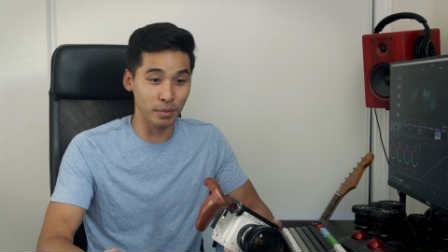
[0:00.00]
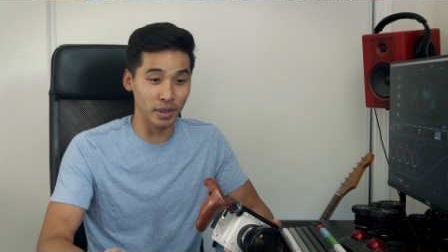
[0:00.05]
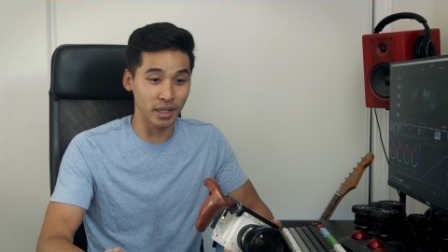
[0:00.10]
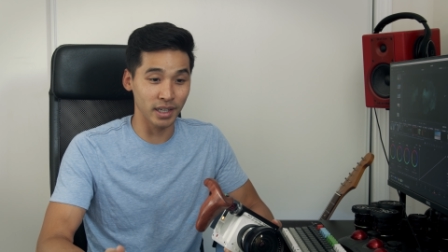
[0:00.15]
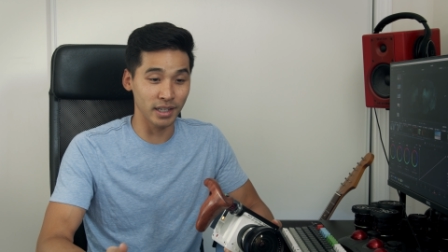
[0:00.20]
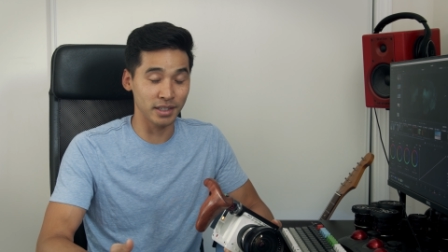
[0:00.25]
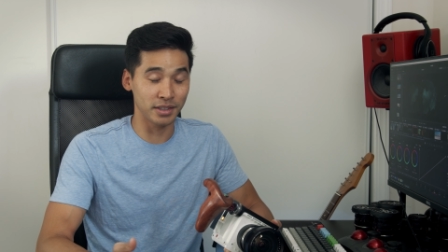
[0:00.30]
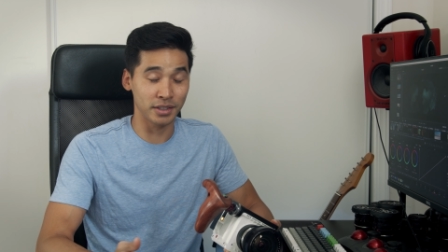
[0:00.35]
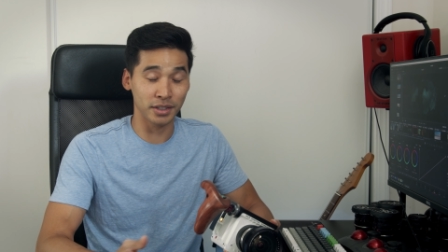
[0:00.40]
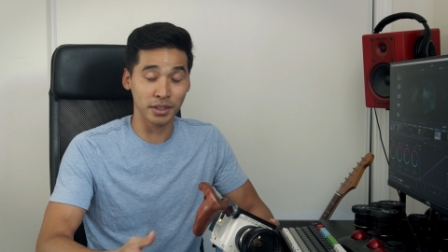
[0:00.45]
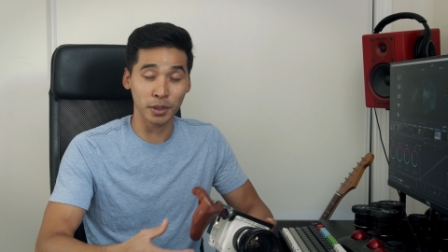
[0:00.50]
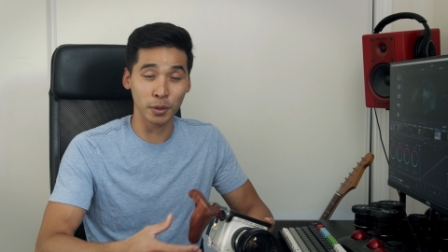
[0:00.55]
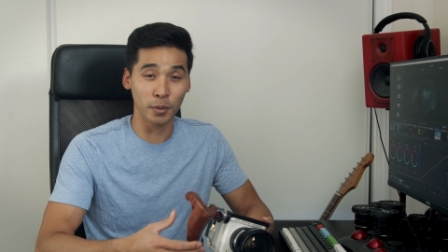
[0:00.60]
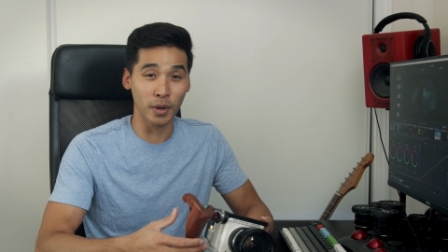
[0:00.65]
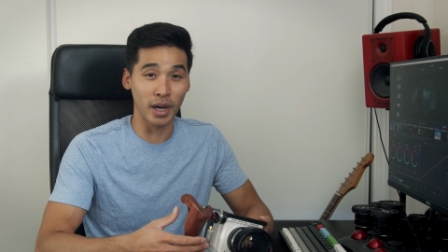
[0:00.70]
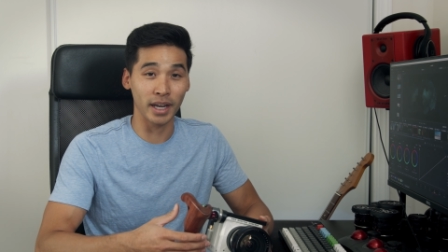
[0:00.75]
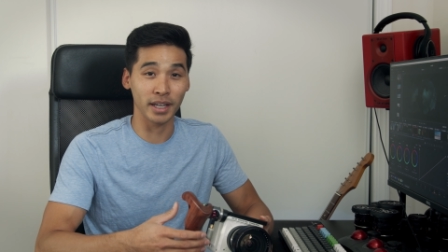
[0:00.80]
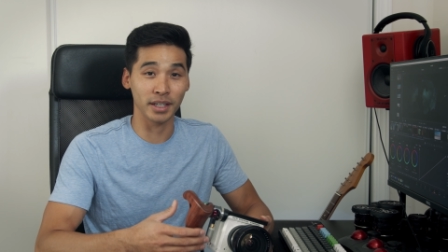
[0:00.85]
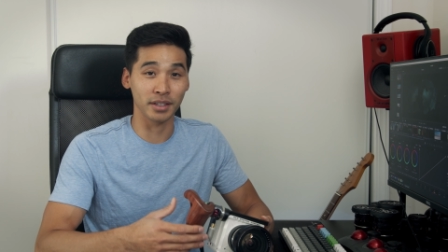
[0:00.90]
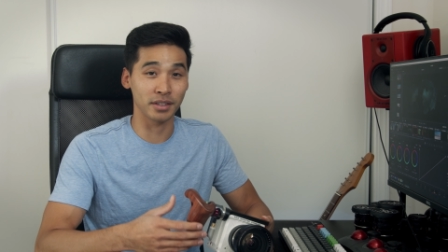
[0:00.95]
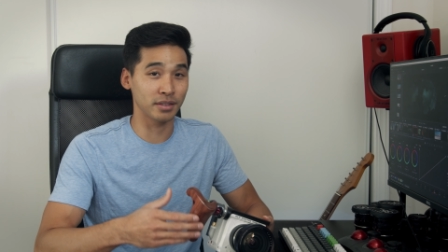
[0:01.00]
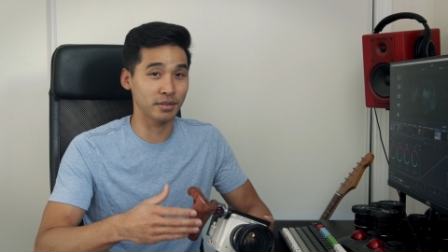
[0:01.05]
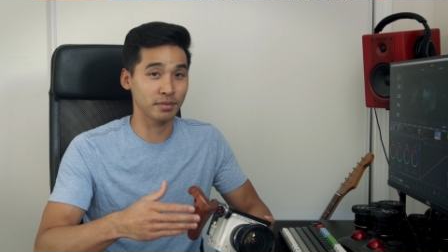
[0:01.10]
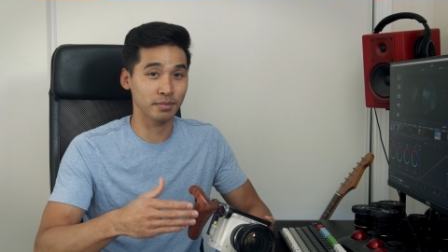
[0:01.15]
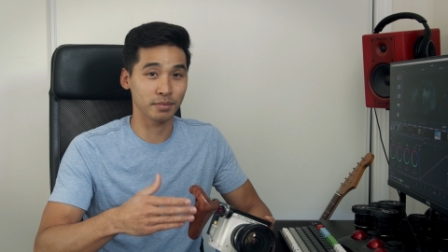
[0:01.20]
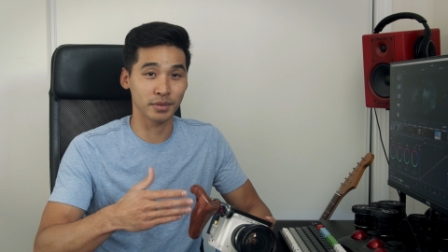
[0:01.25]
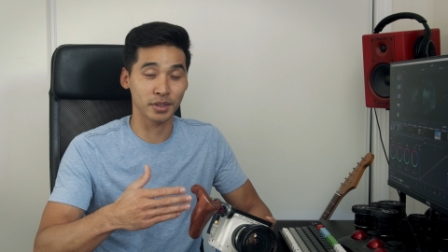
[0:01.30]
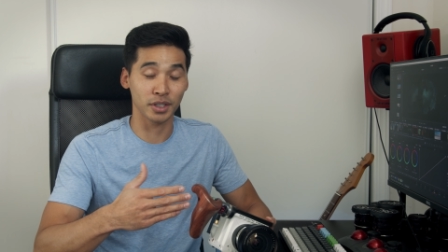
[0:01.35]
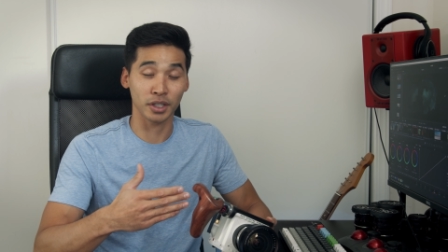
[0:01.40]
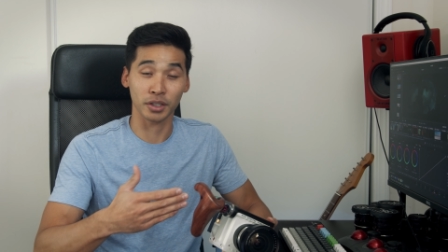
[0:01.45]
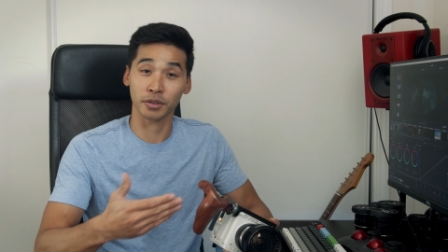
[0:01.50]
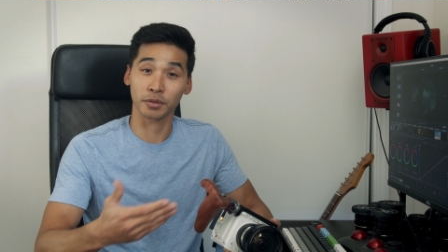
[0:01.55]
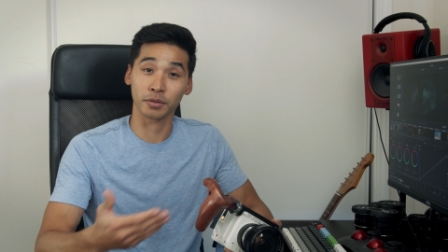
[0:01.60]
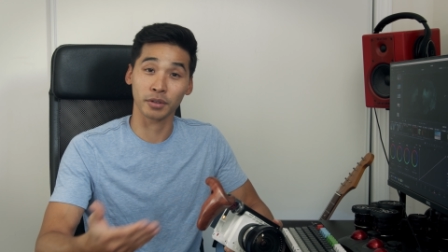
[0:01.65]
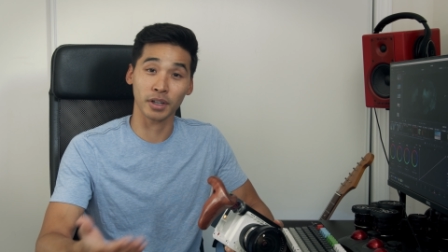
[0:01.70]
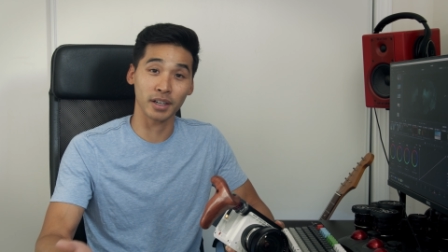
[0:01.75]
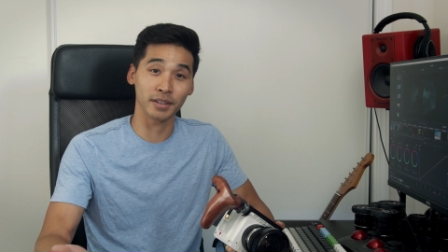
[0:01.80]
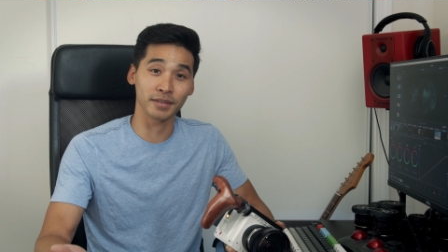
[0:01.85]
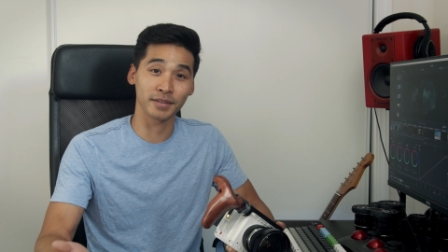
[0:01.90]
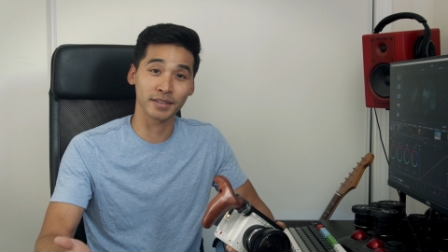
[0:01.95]
but its UI is just
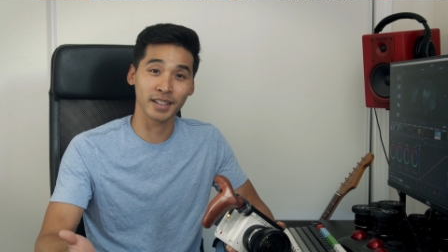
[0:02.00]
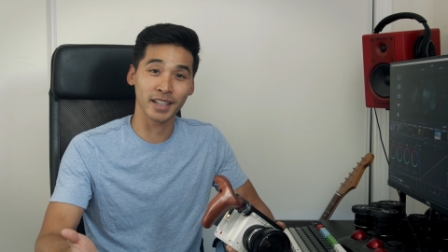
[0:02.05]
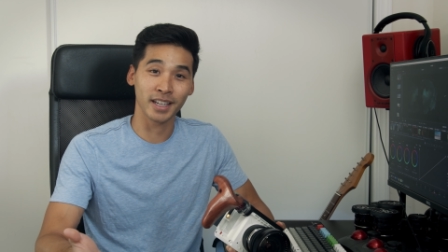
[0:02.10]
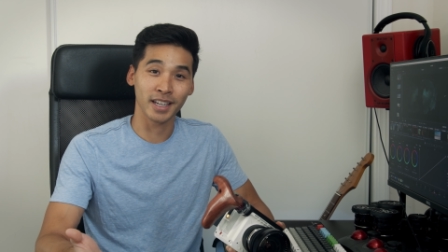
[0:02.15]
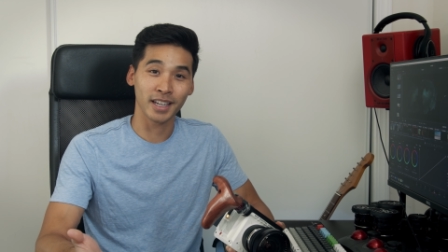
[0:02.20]
rough.